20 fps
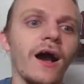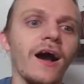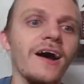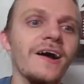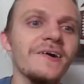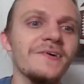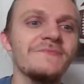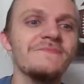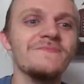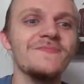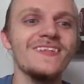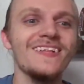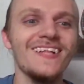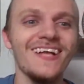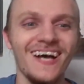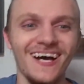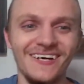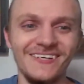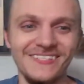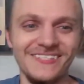Um,
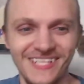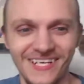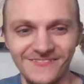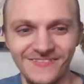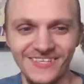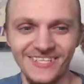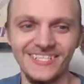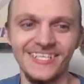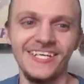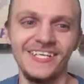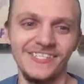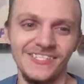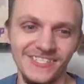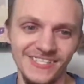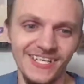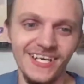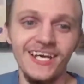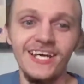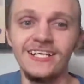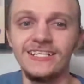I was on
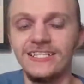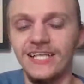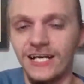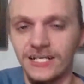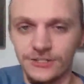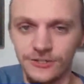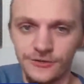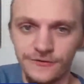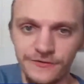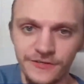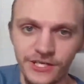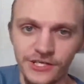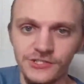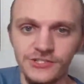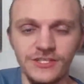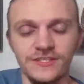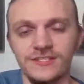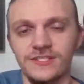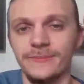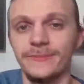vacation, got a
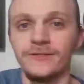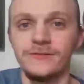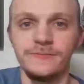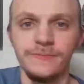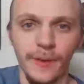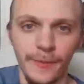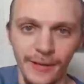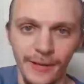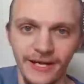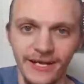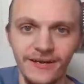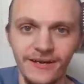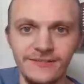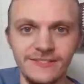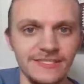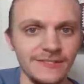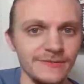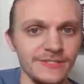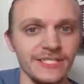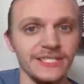notification that someone is by my
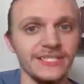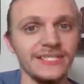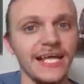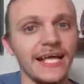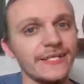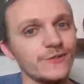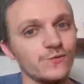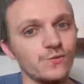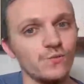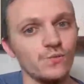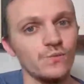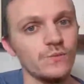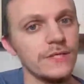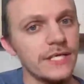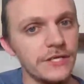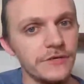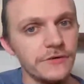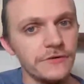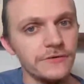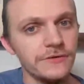house, and I was like, "That's
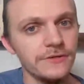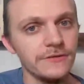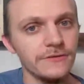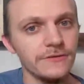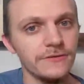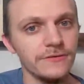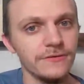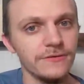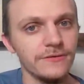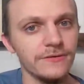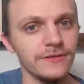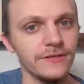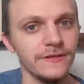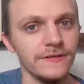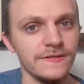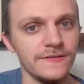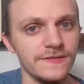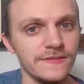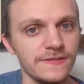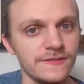weird,"
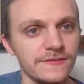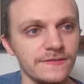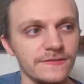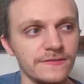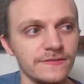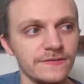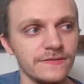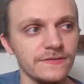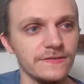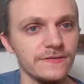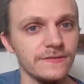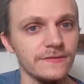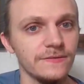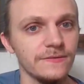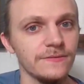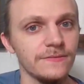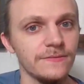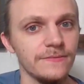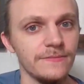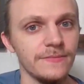because
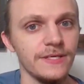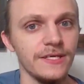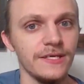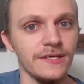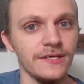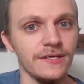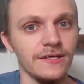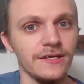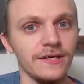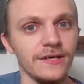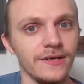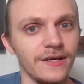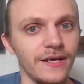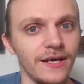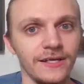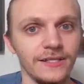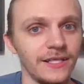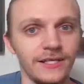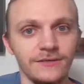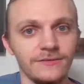me,
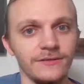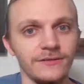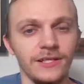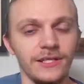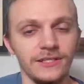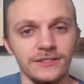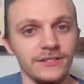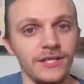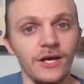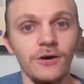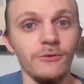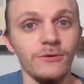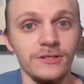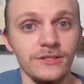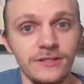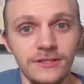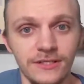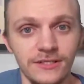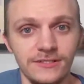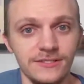I, like, like no
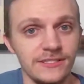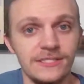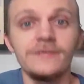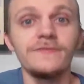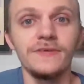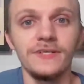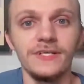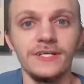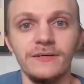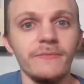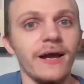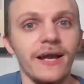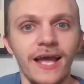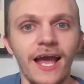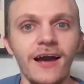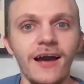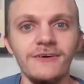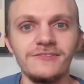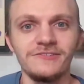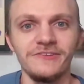one is living in my
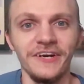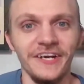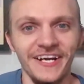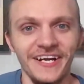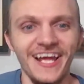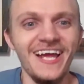house right